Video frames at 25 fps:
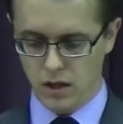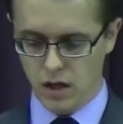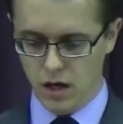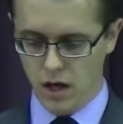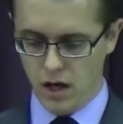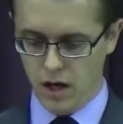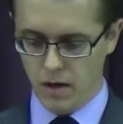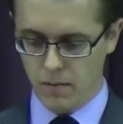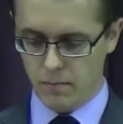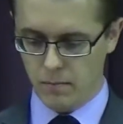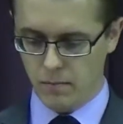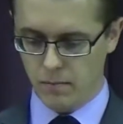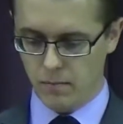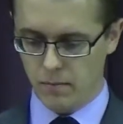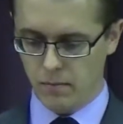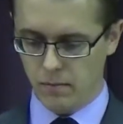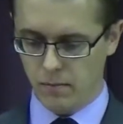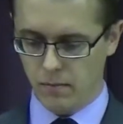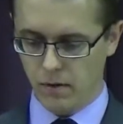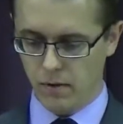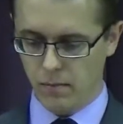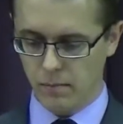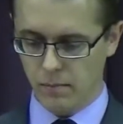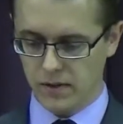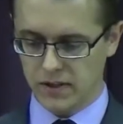Um,
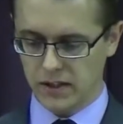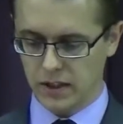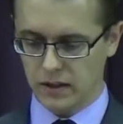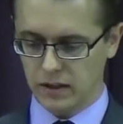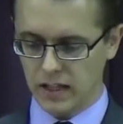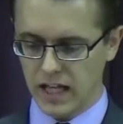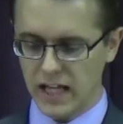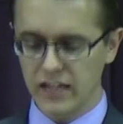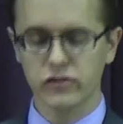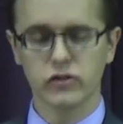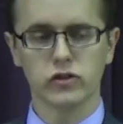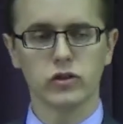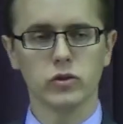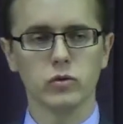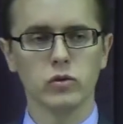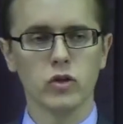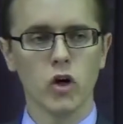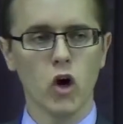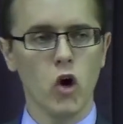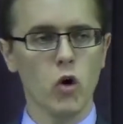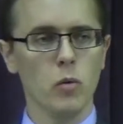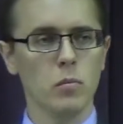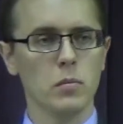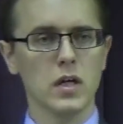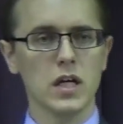but the less you
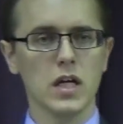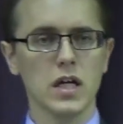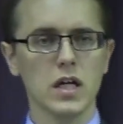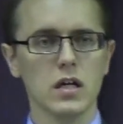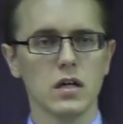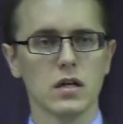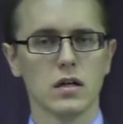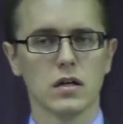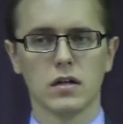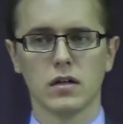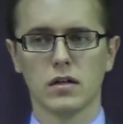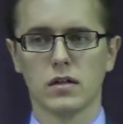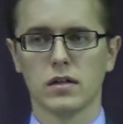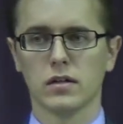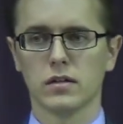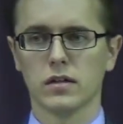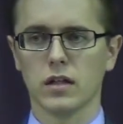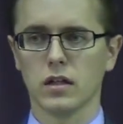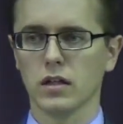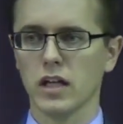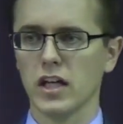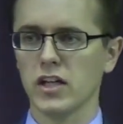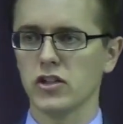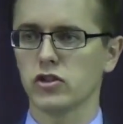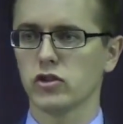know me,
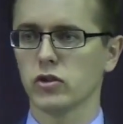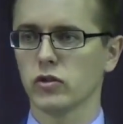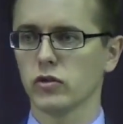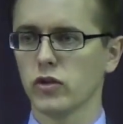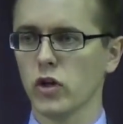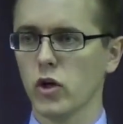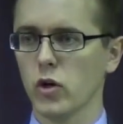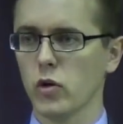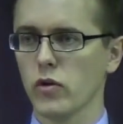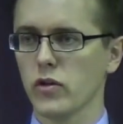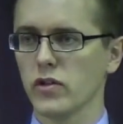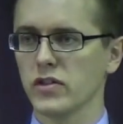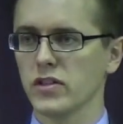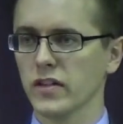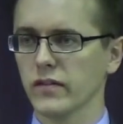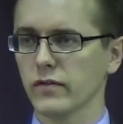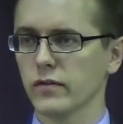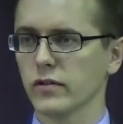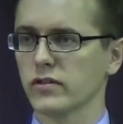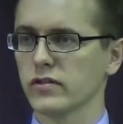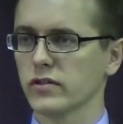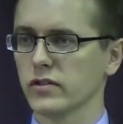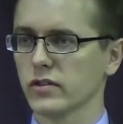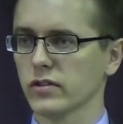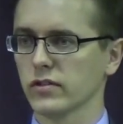the less you'll know the
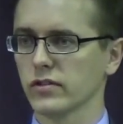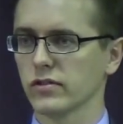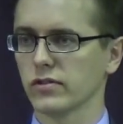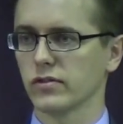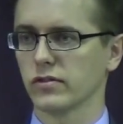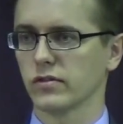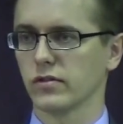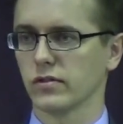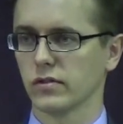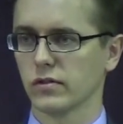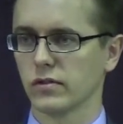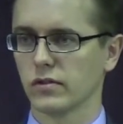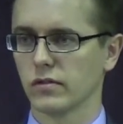differences.